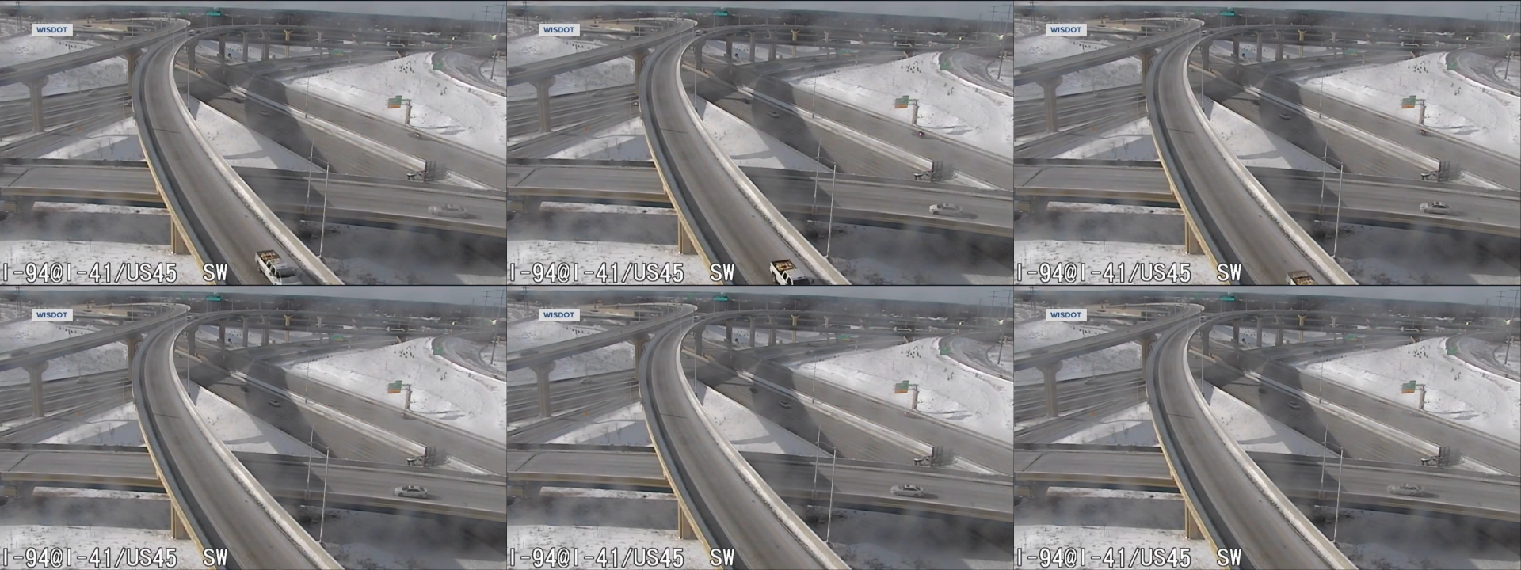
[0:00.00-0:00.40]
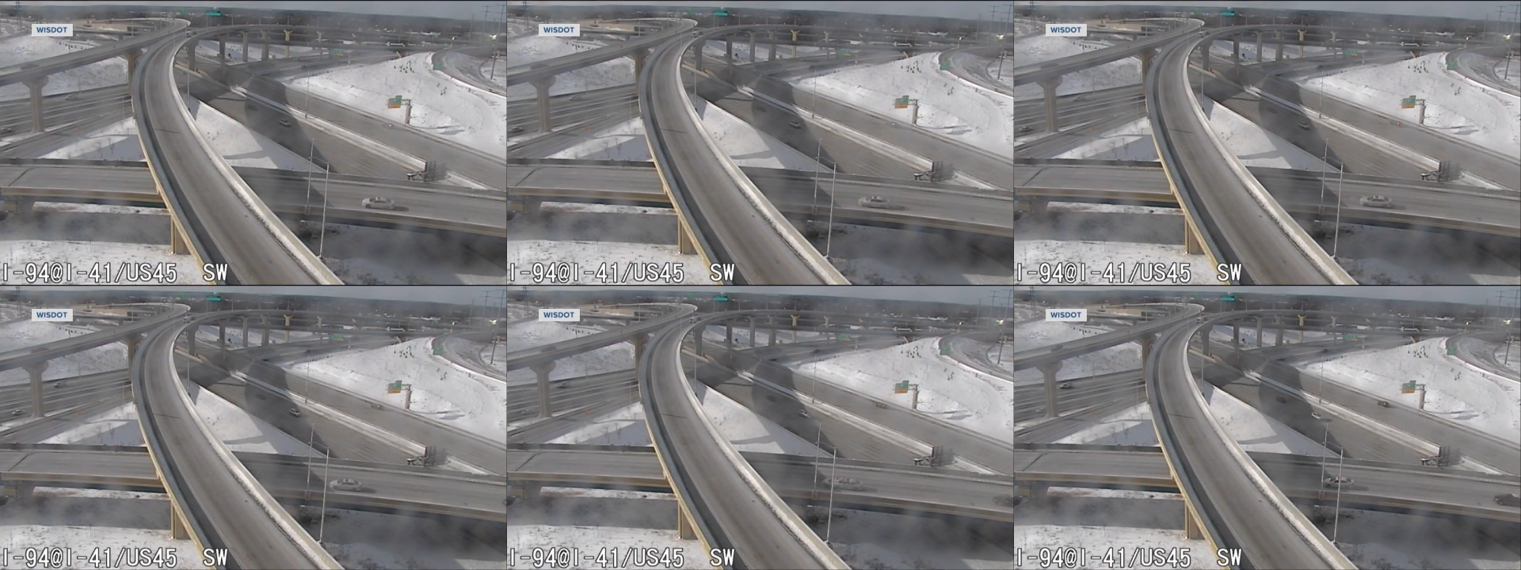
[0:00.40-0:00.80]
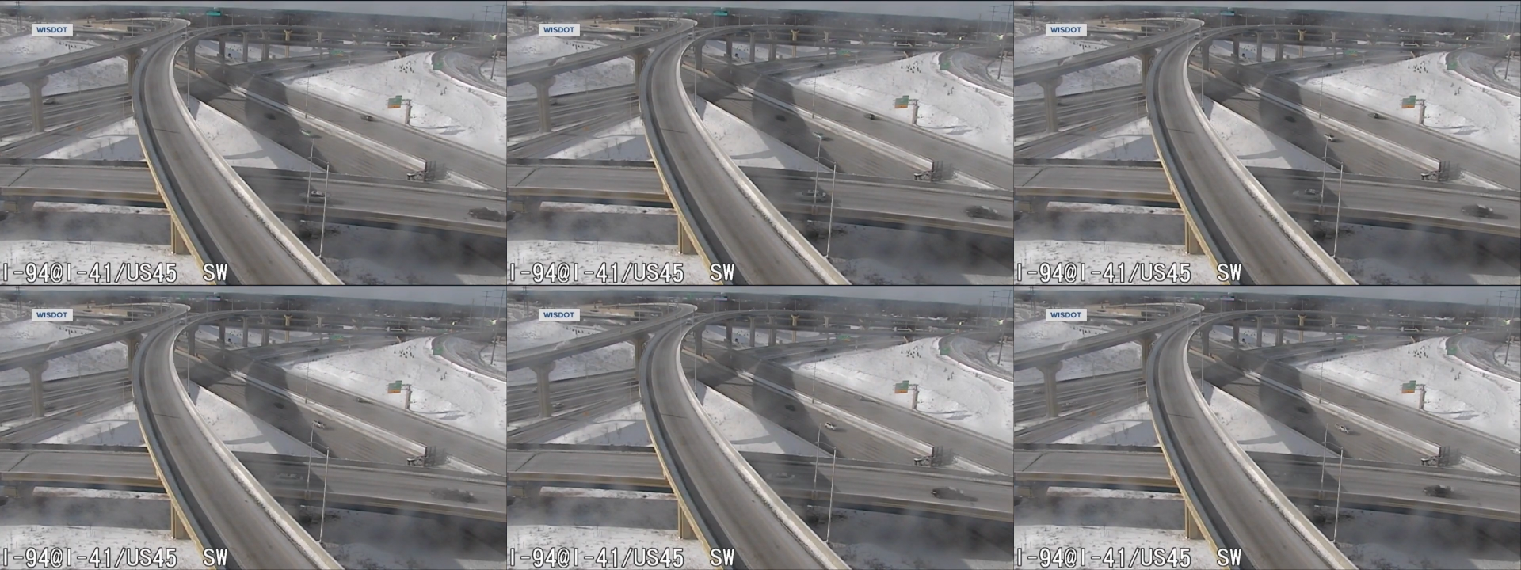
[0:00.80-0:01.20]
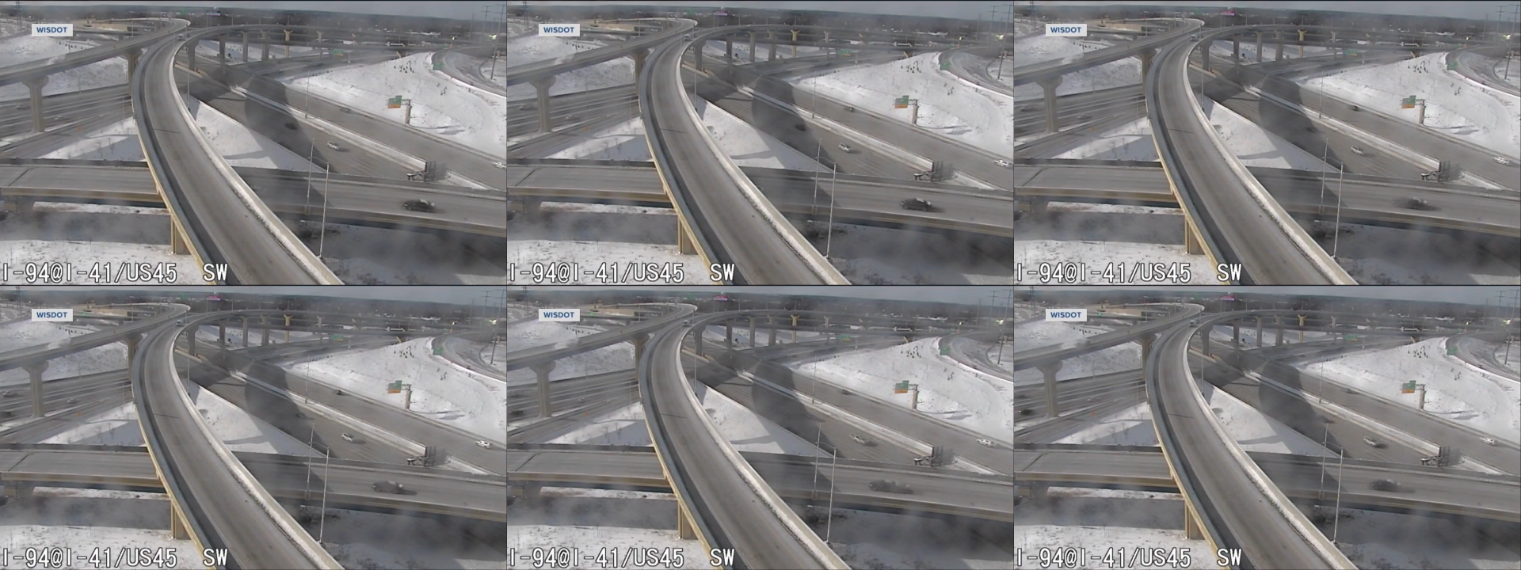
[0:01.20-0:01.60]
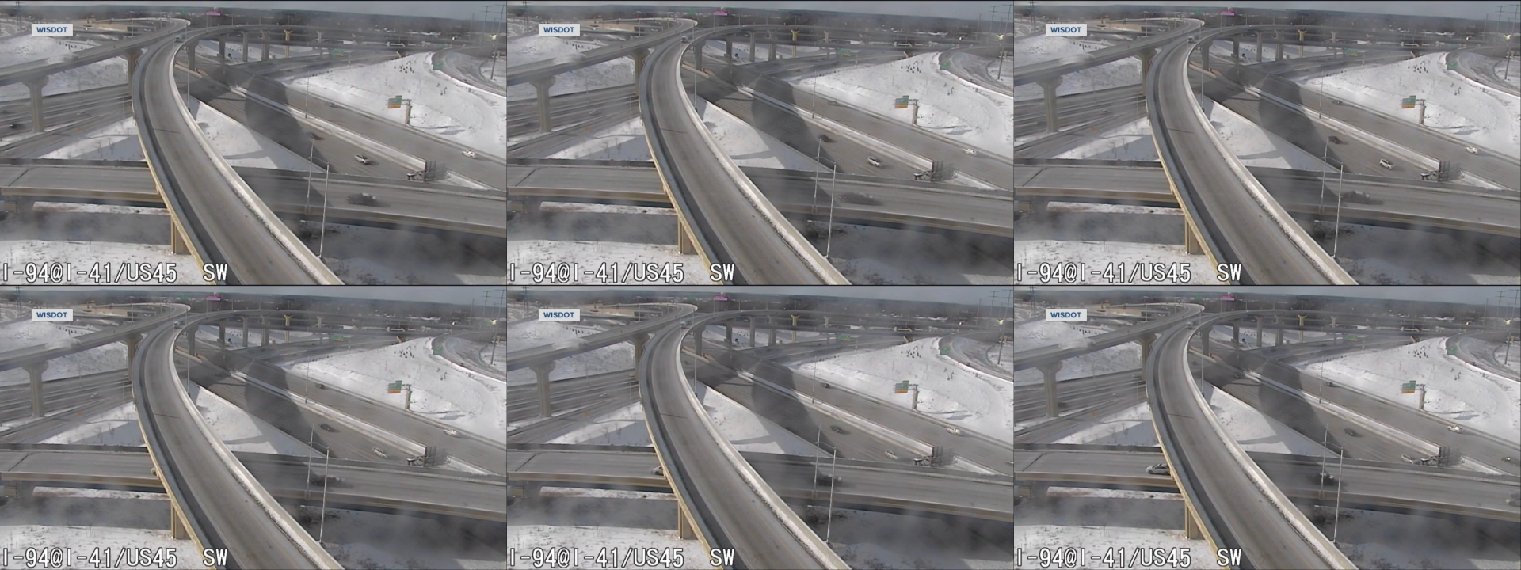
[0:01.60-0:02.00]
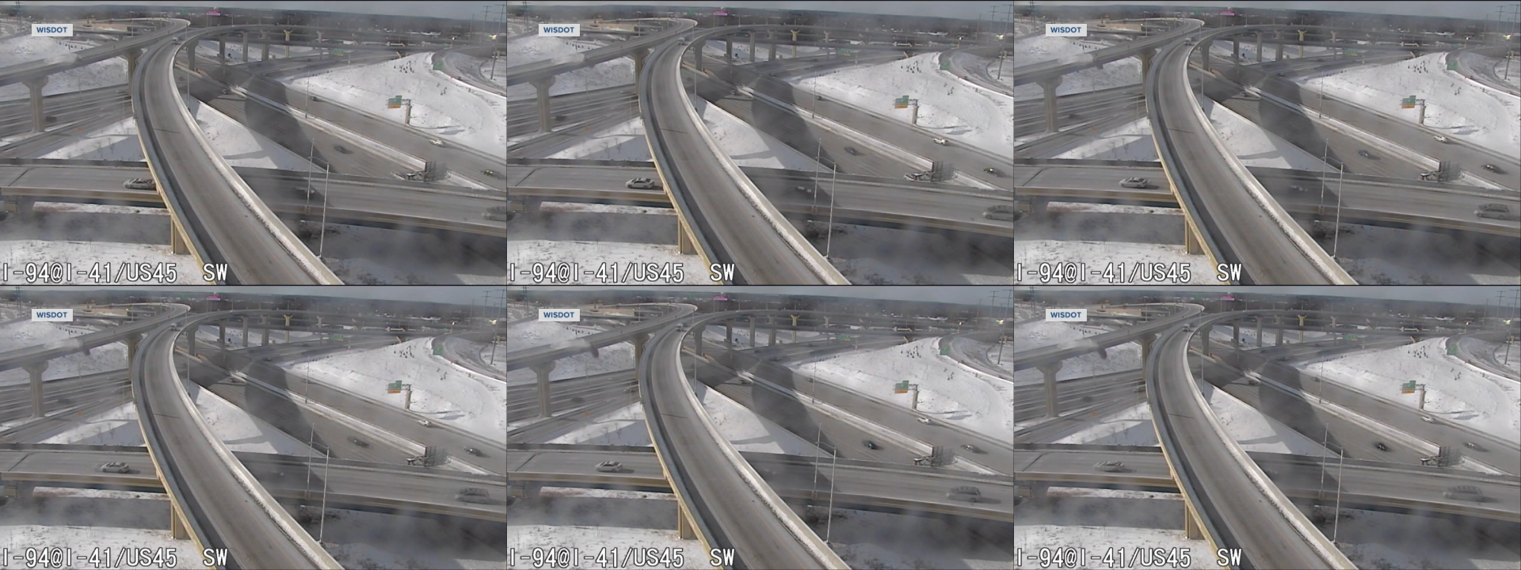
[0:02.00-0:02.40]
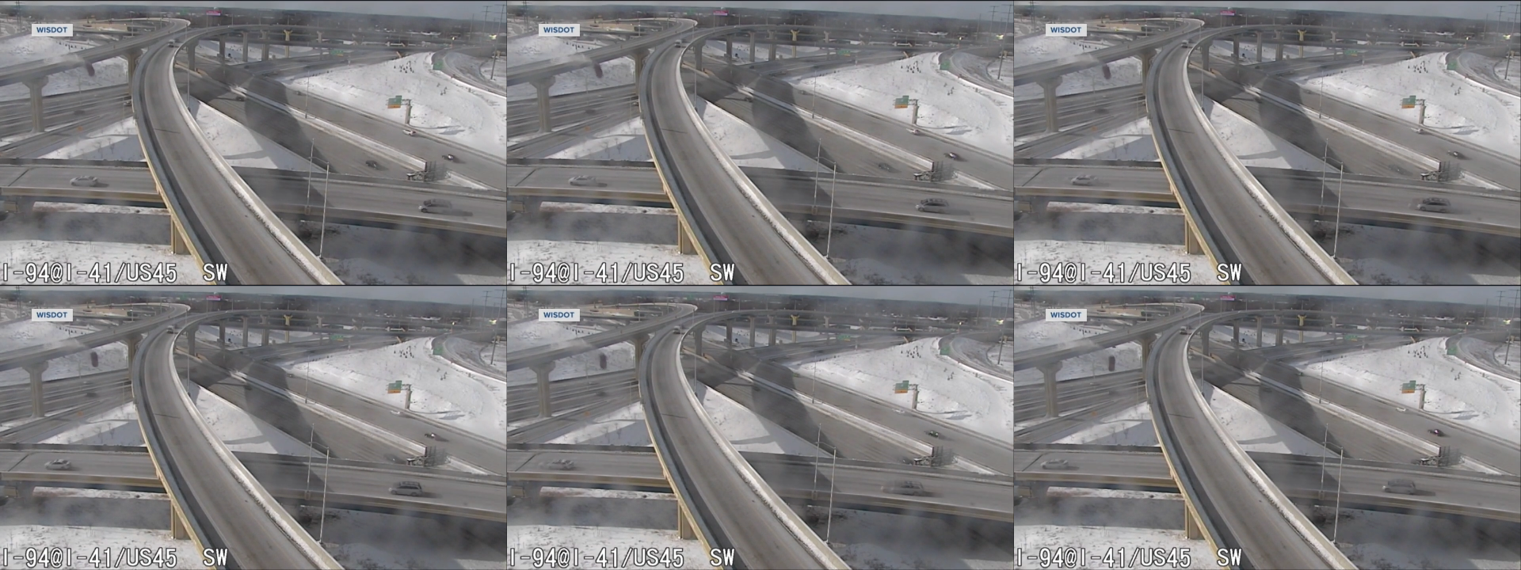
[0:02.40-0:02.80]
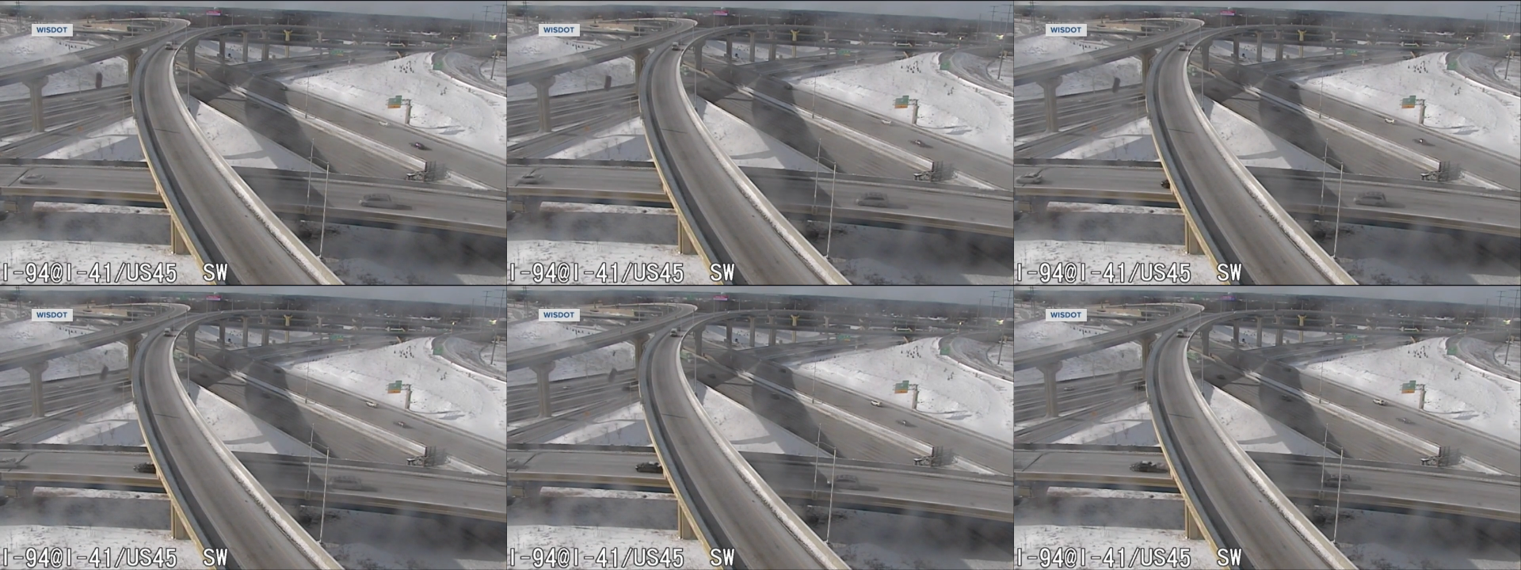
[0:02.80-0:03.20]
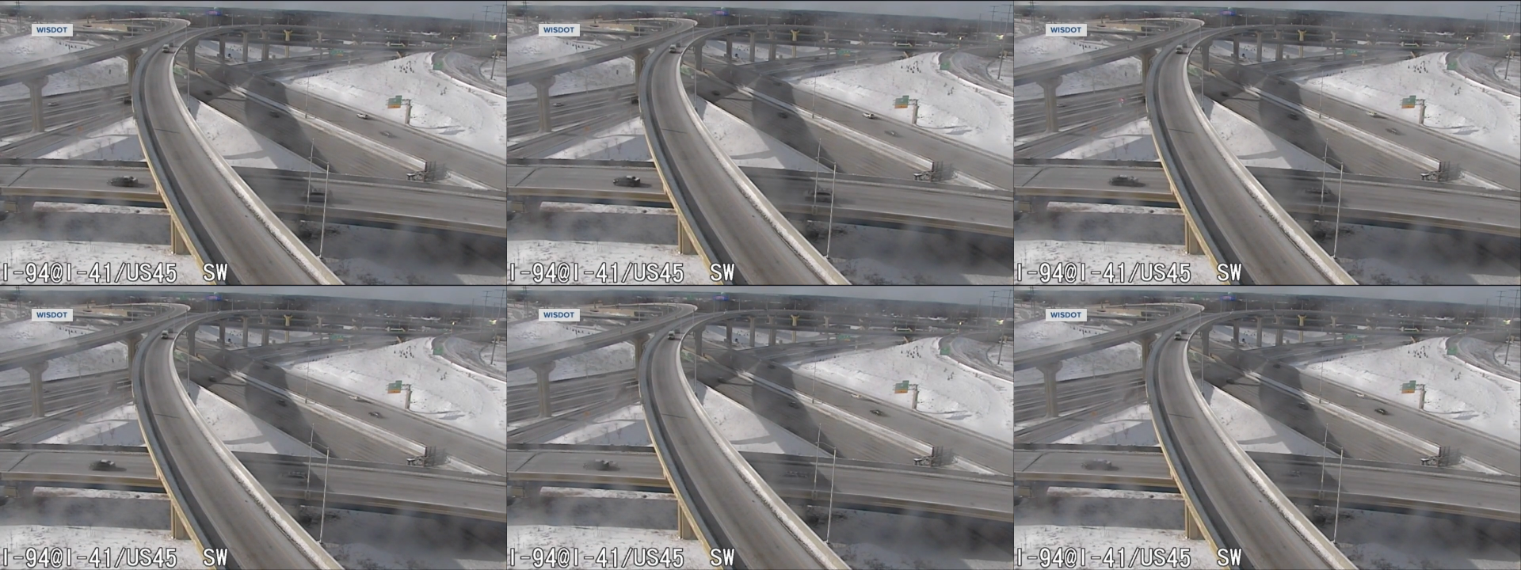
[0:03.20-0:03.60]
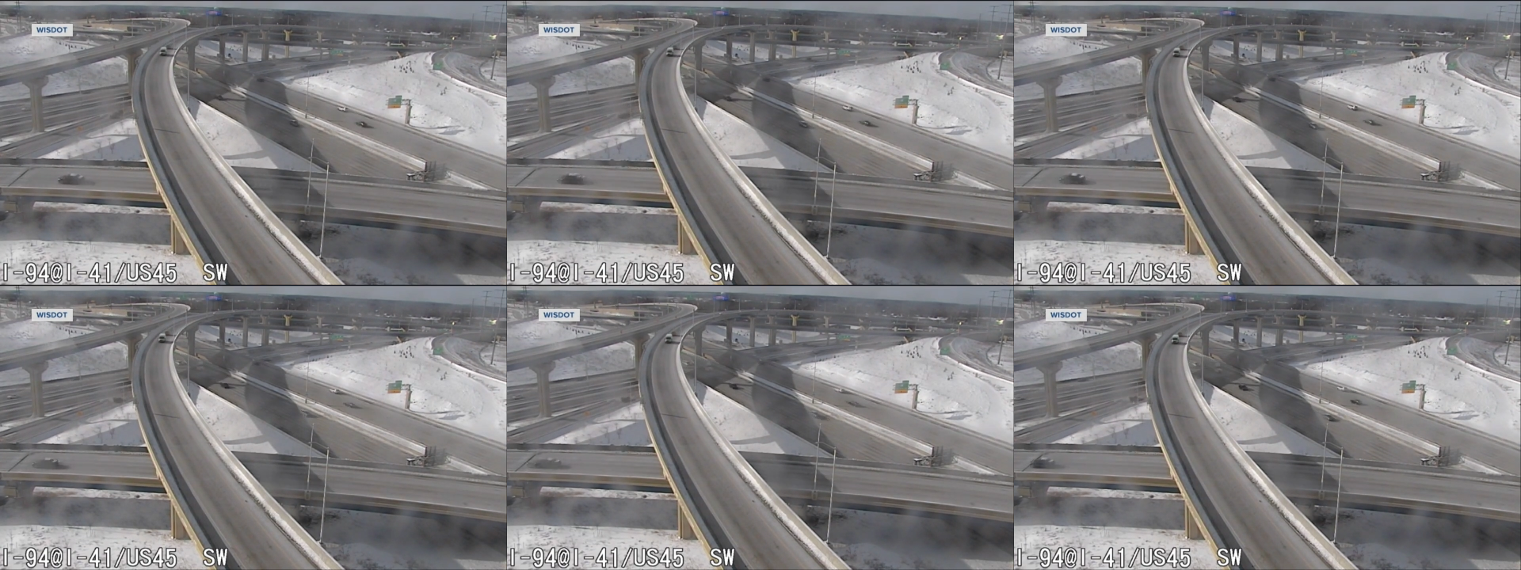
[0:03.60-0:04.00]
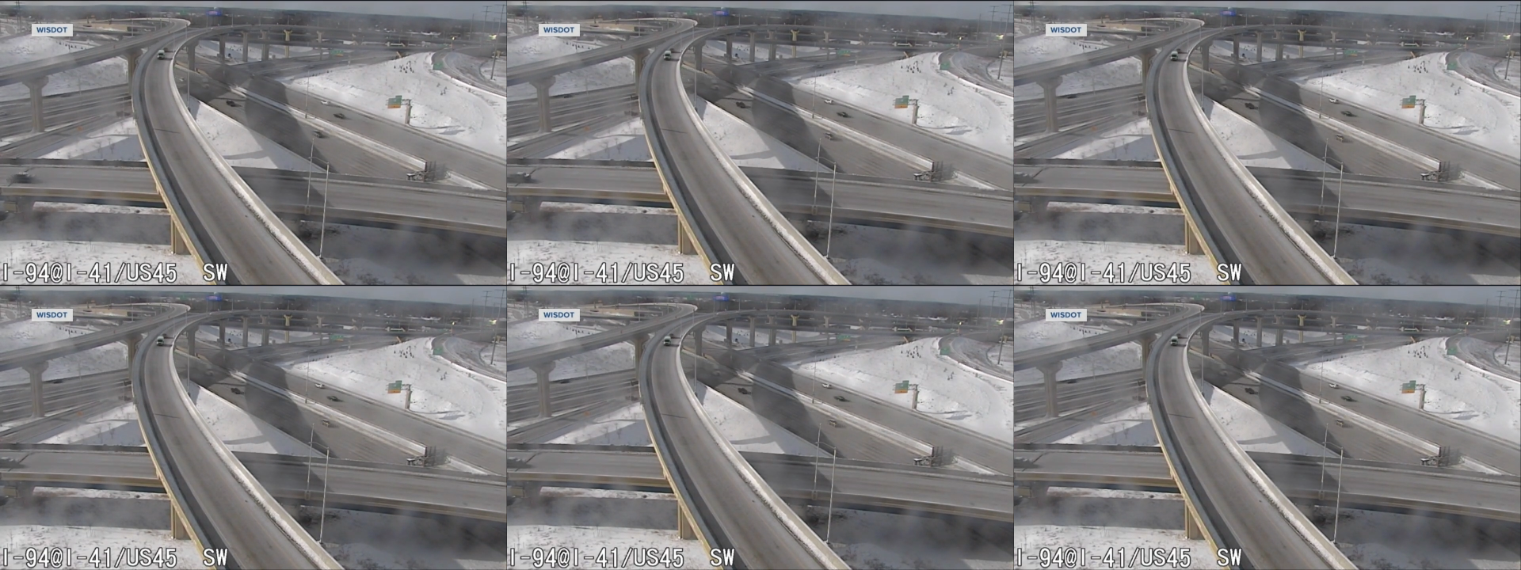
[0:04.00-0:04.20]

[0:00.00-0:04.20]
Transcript: Nobody's mouth can be seen.